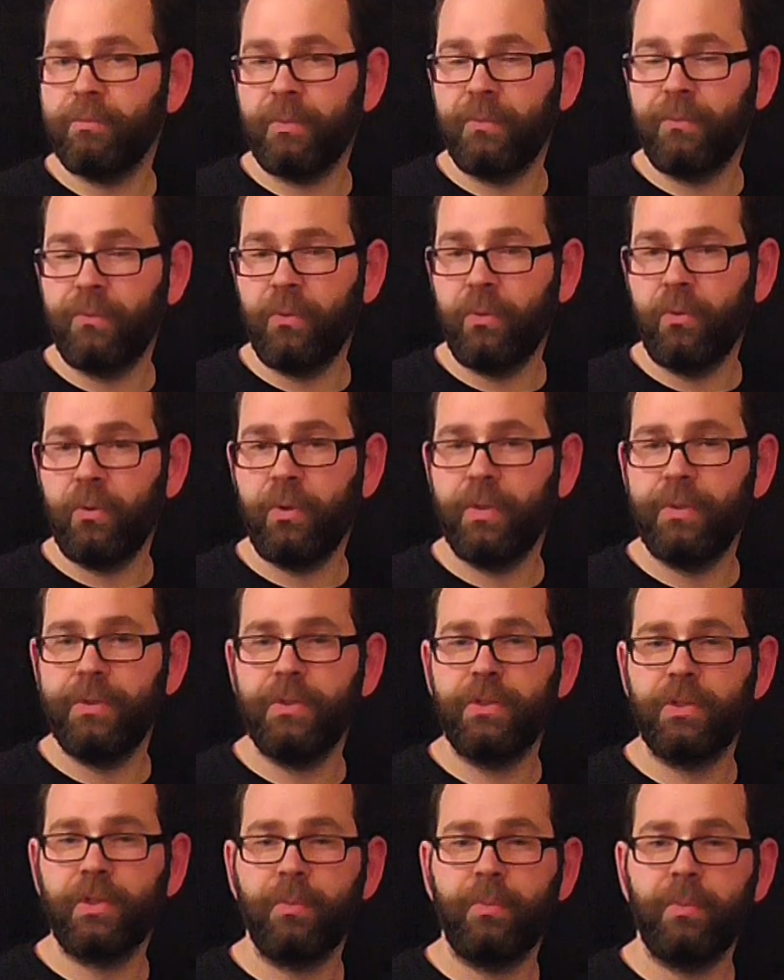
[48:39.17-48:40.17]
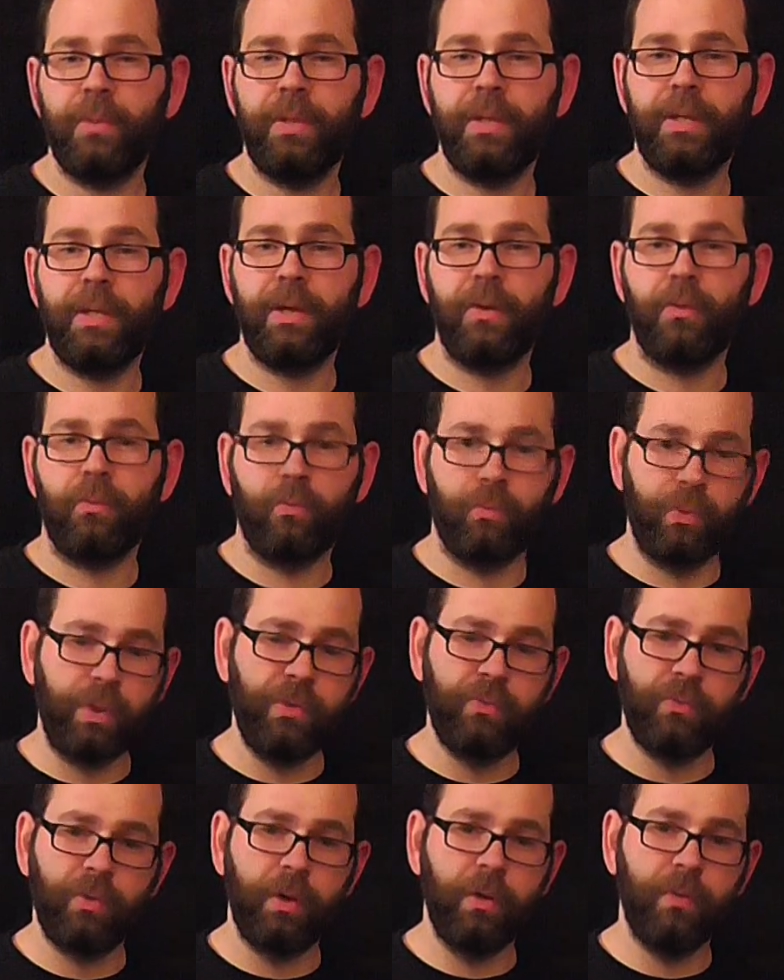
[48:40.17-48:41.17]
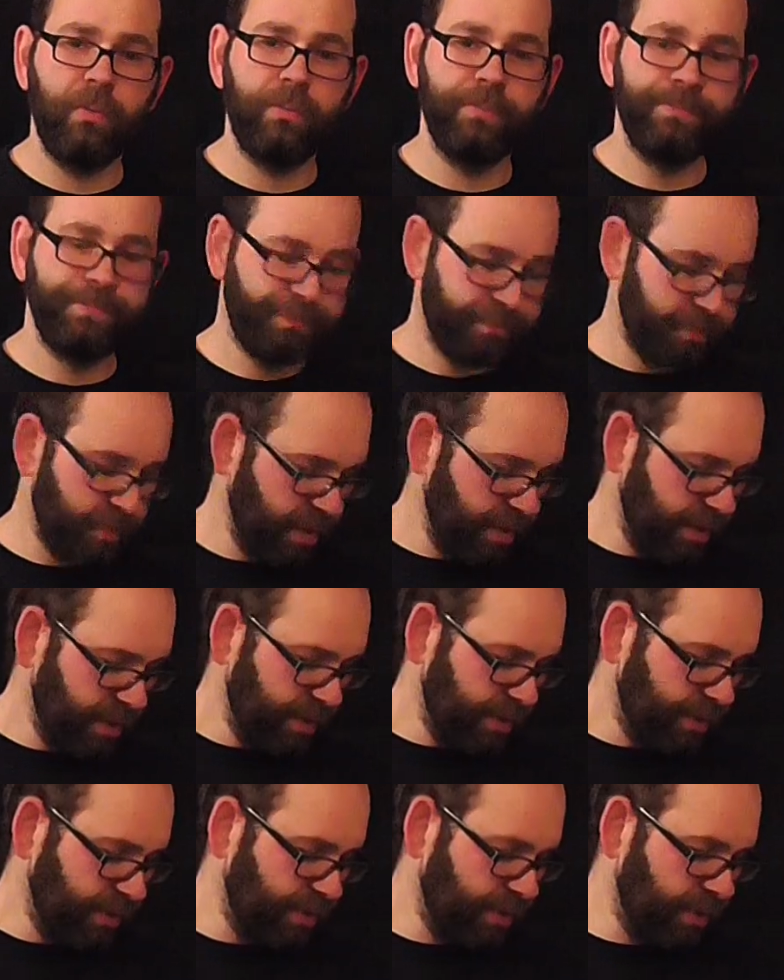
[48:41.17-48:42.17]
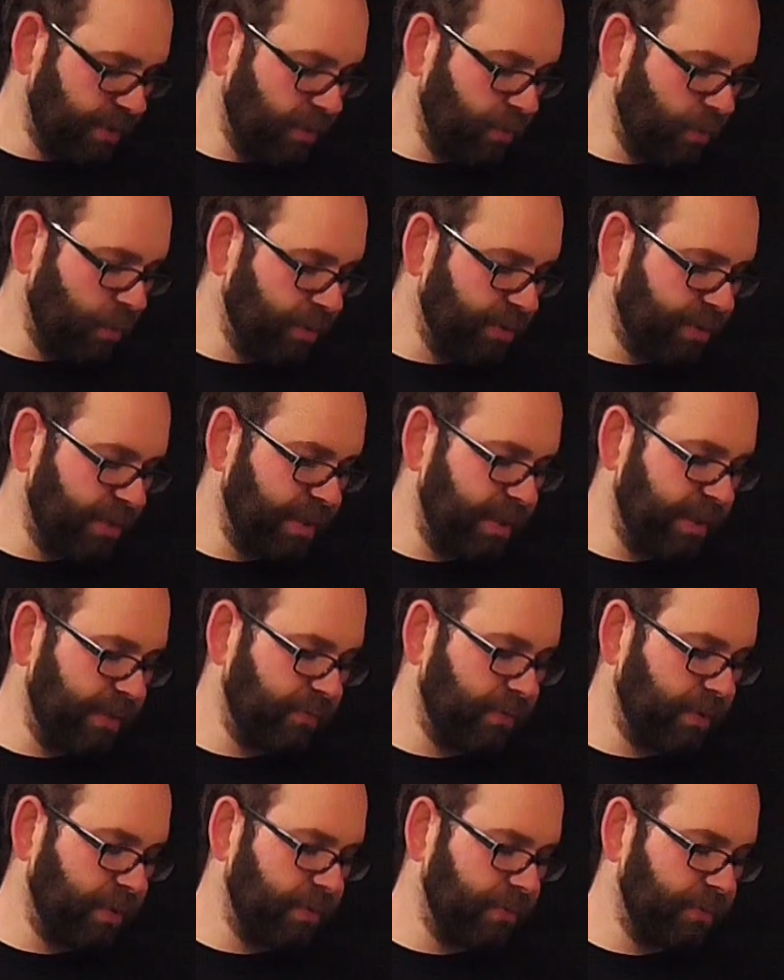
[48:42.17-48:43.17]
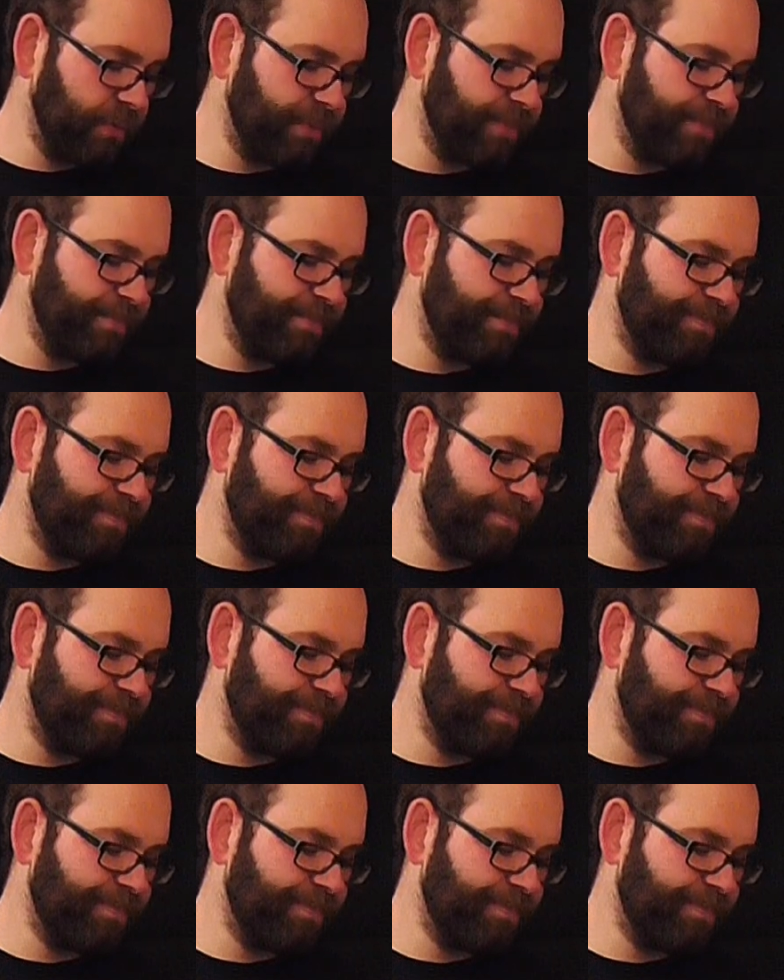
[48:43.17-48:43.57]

Before it used to be re-roll. So 1 to the hit rolls.